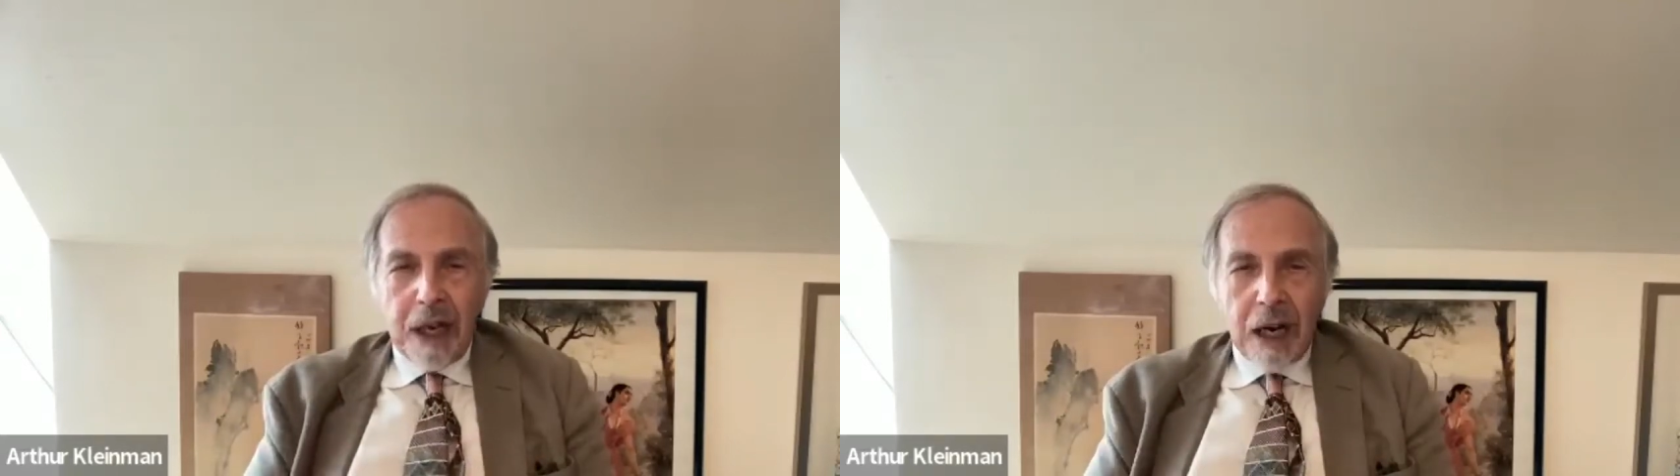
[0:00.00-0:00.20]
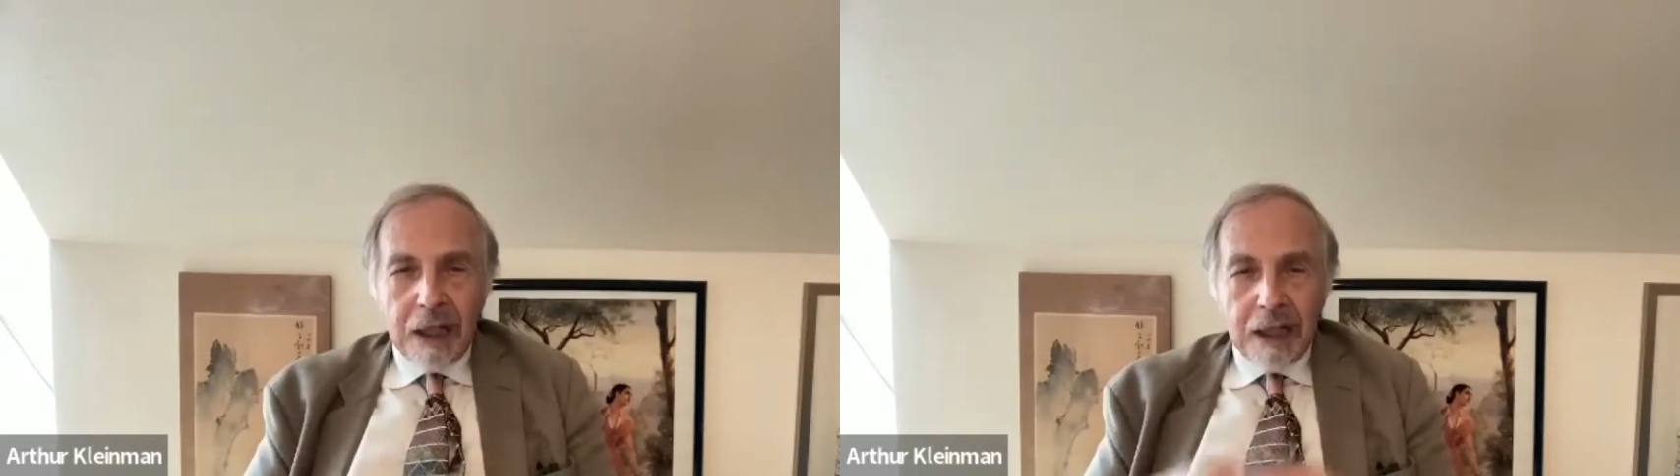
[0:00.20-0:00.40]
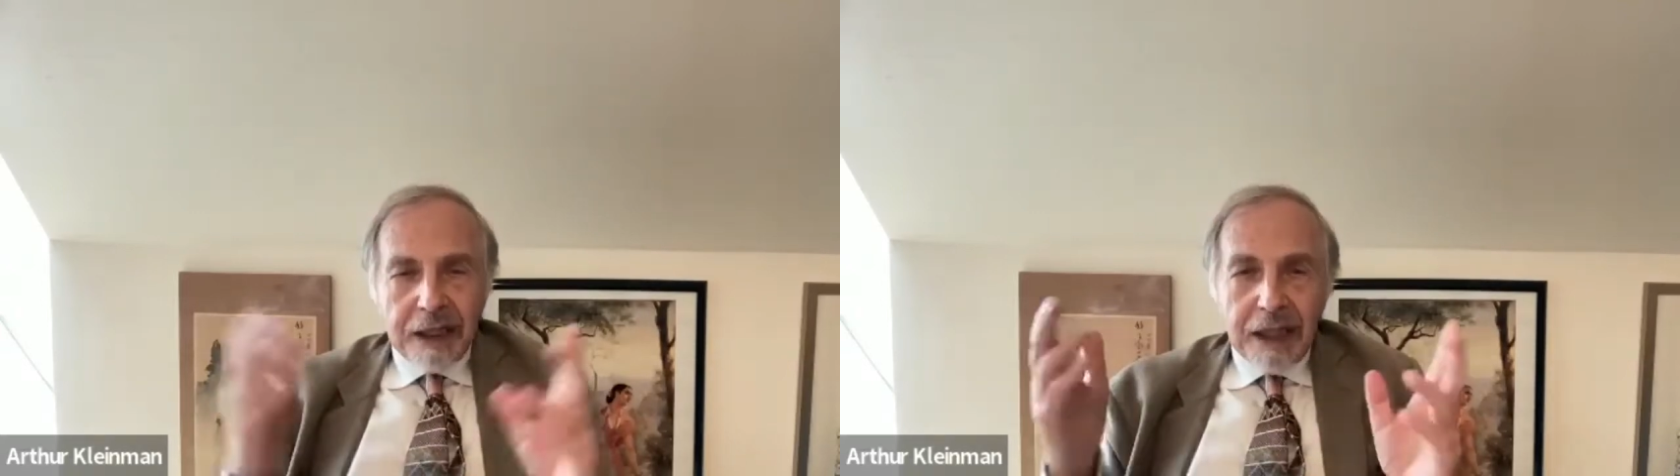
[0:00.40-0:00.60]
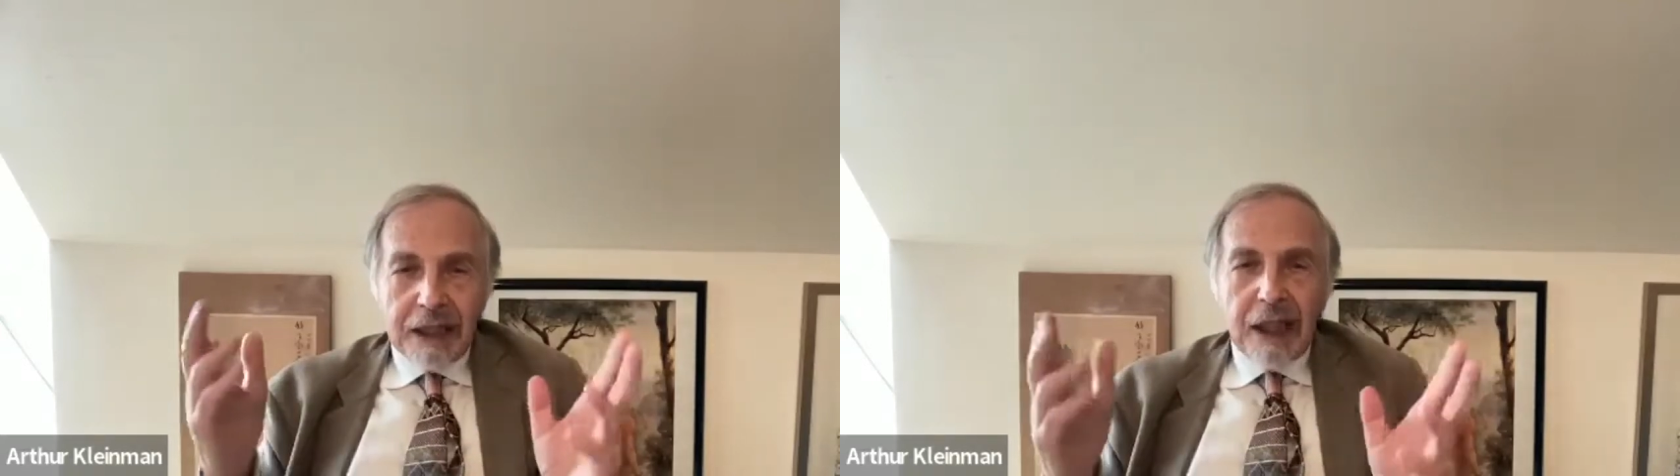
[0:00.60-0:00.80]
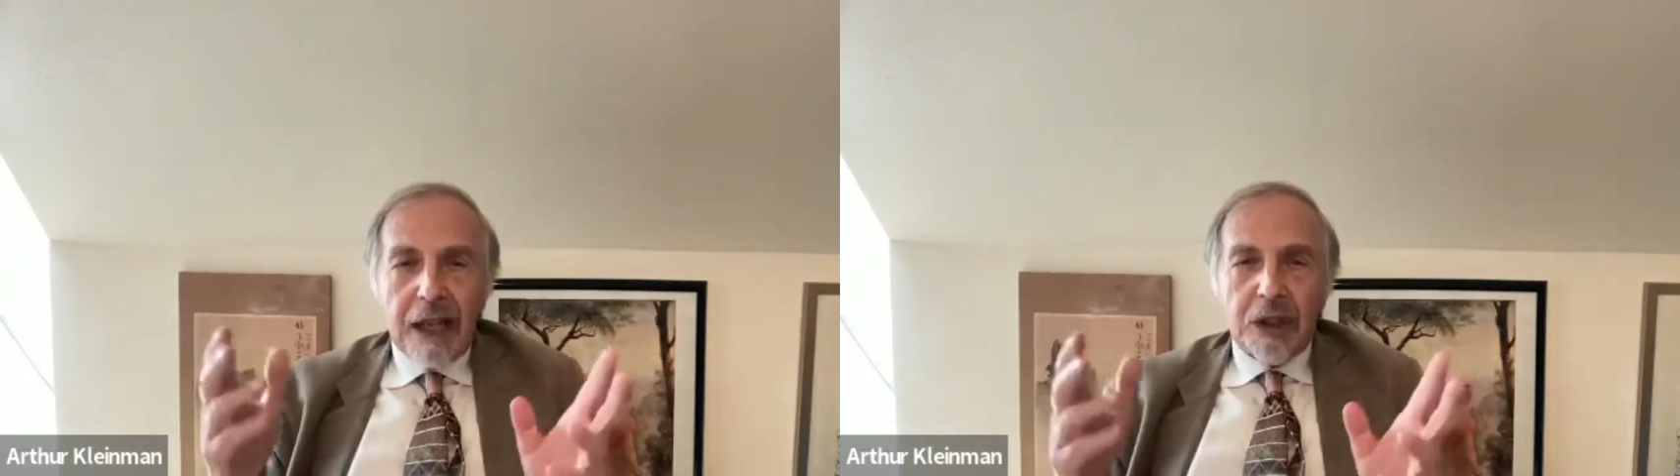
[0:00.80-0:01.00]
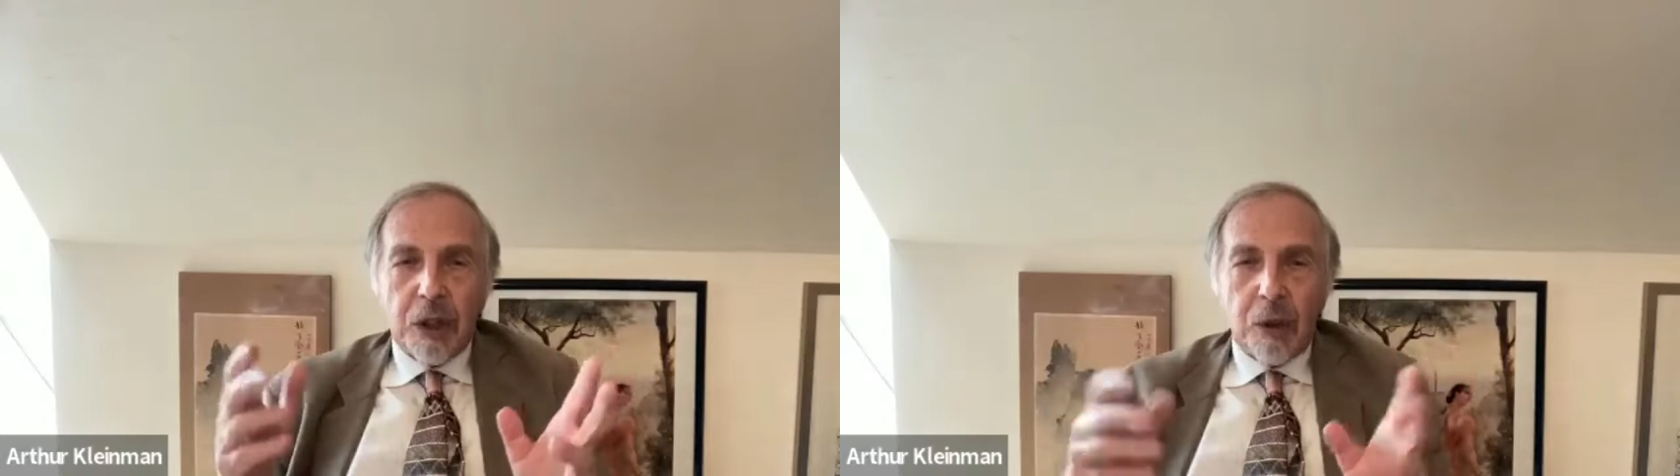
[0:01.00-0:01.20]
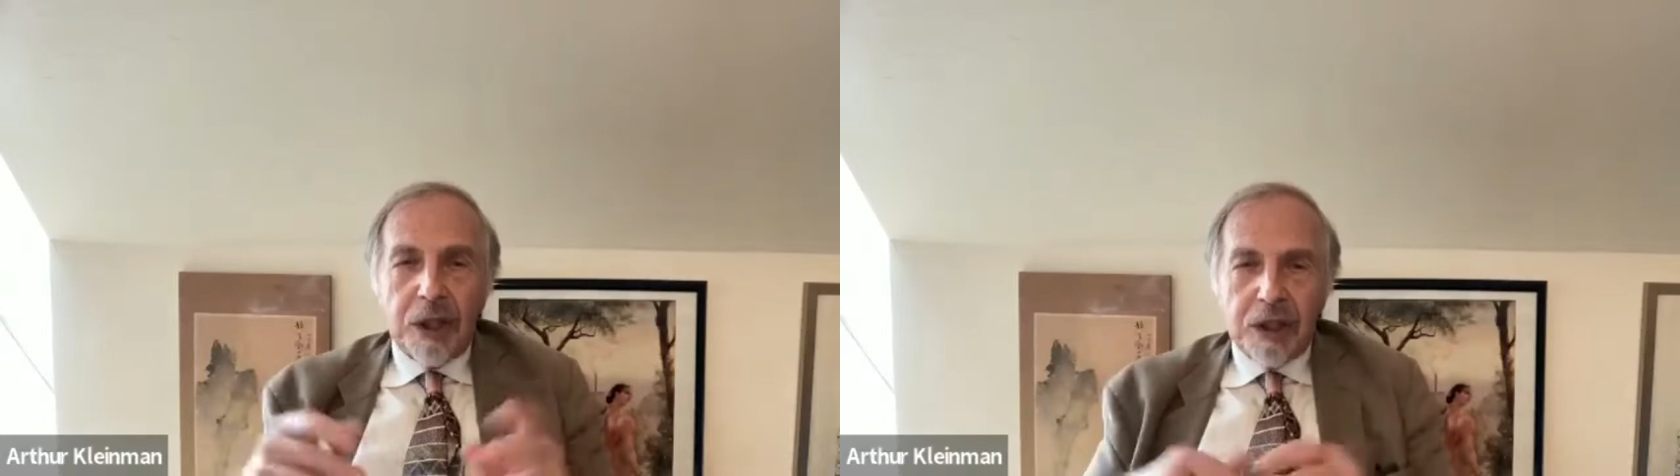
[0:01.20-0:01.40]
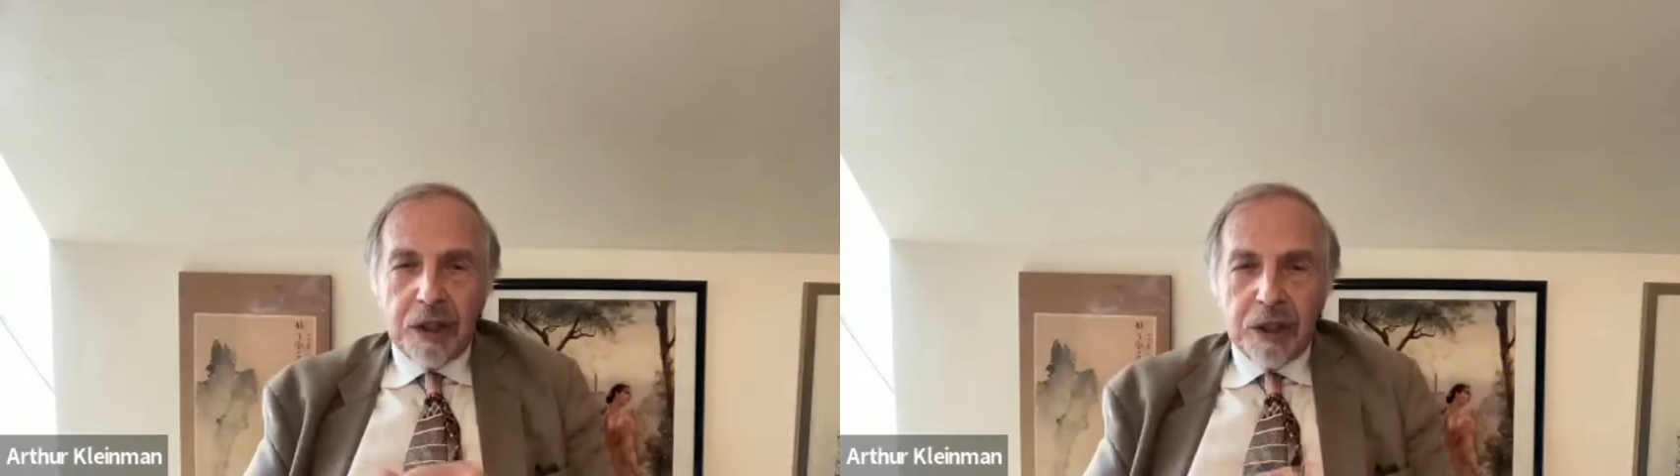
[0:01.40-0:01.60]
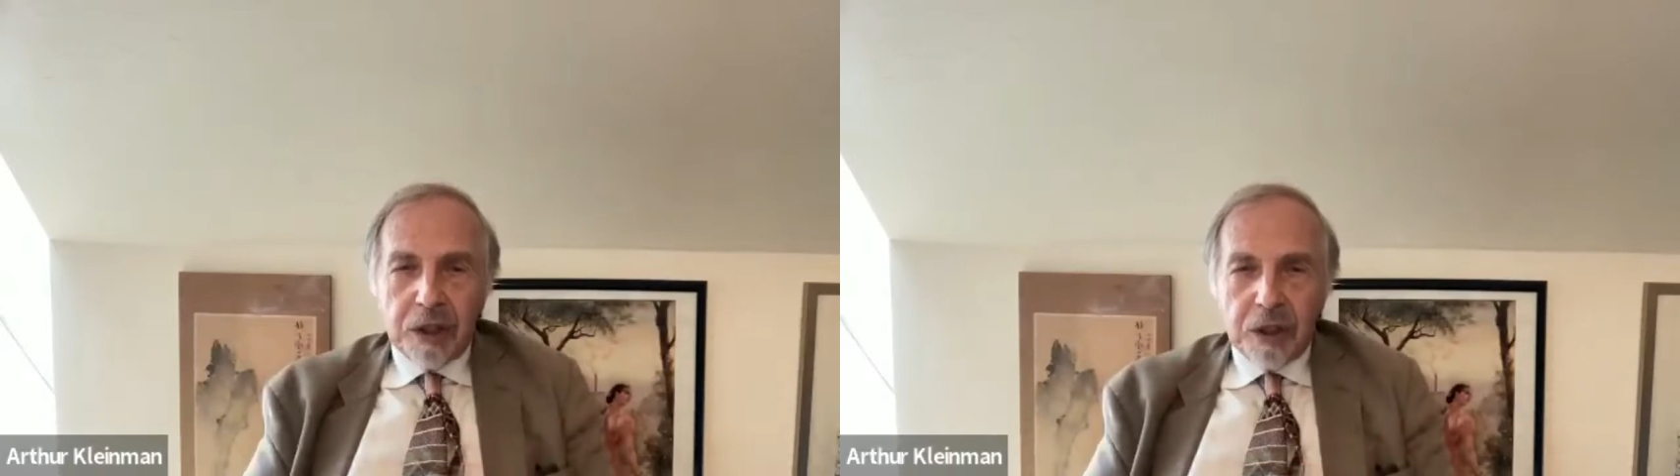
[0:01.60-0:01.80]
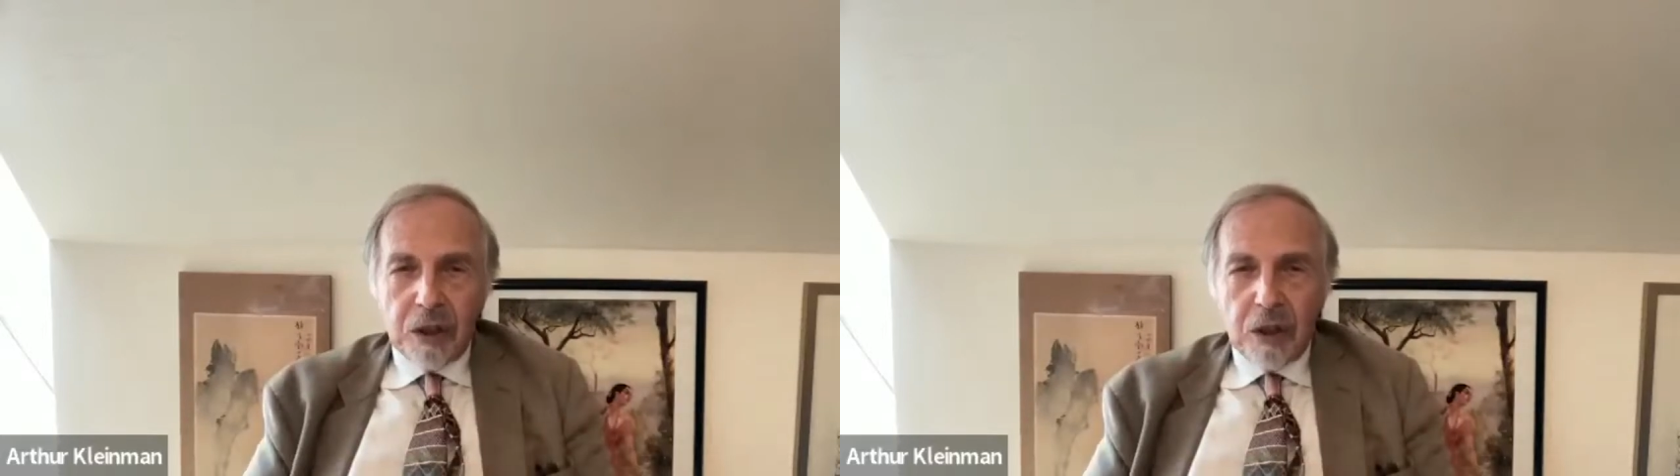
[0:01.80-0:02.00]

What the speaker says: unintended consequences